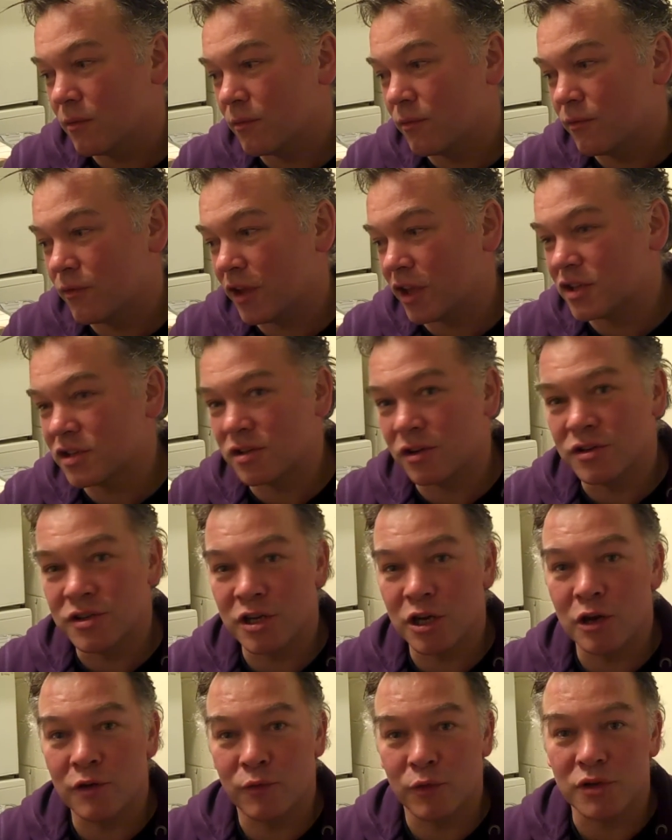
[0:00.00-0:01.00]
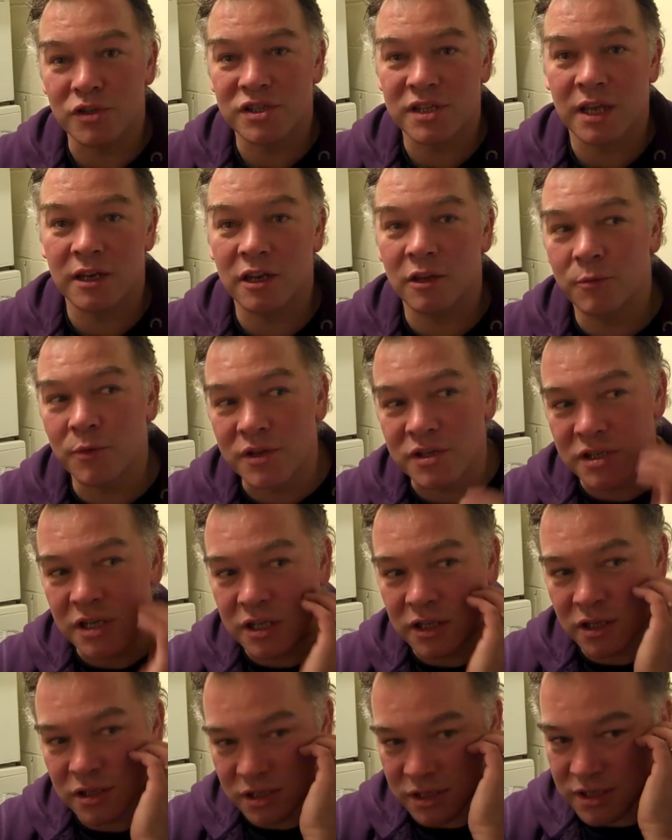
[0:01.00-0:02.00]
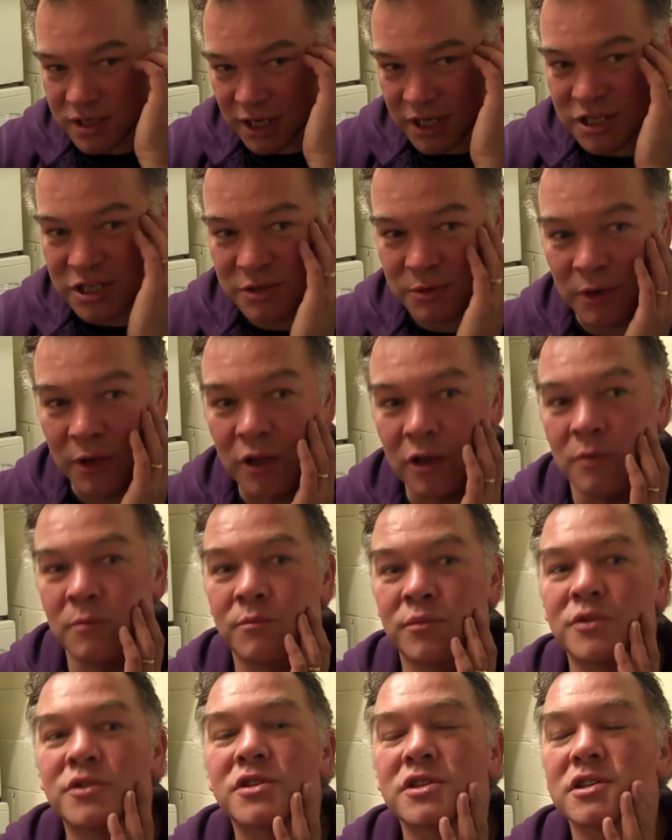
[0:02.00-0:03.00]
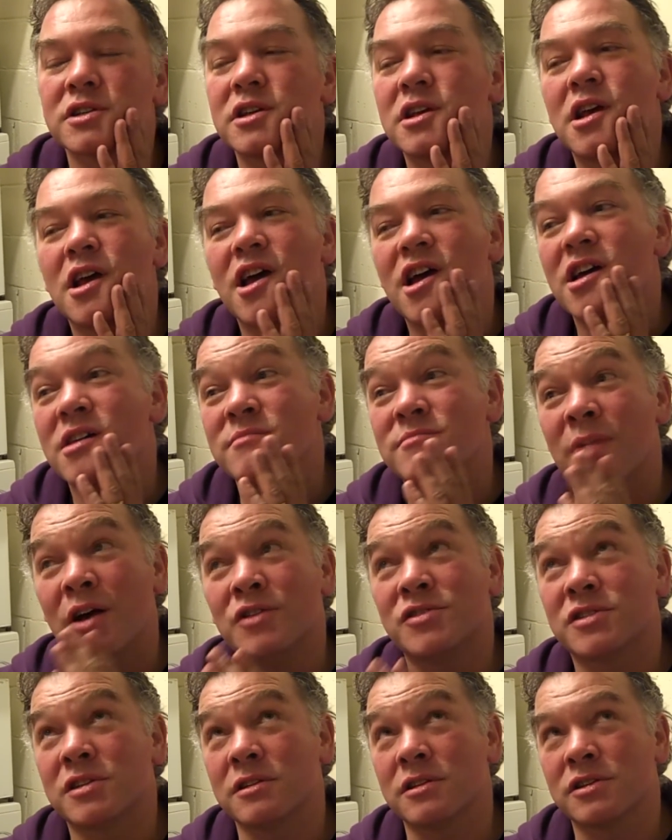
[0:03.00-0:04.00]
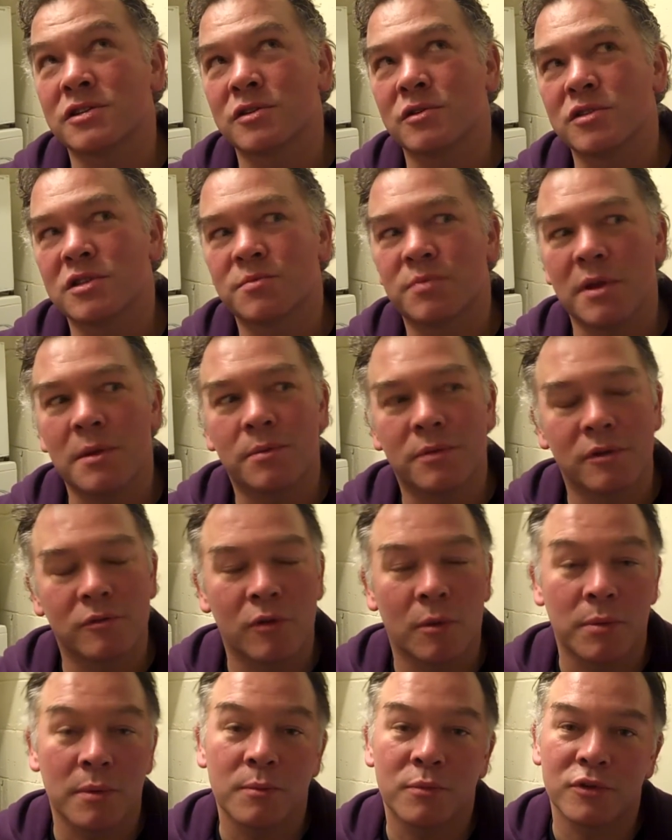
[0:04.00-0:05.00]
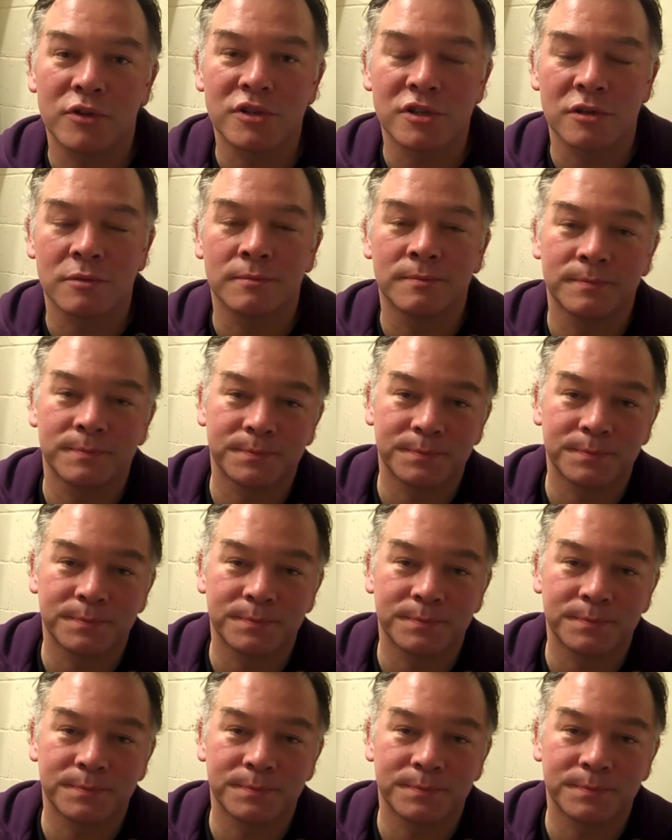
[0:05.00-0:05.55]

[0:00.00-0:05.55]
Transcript: fixed idea of what stand-up is, and it doesn't tend to encompass most of the sorts of people that Robin puts on.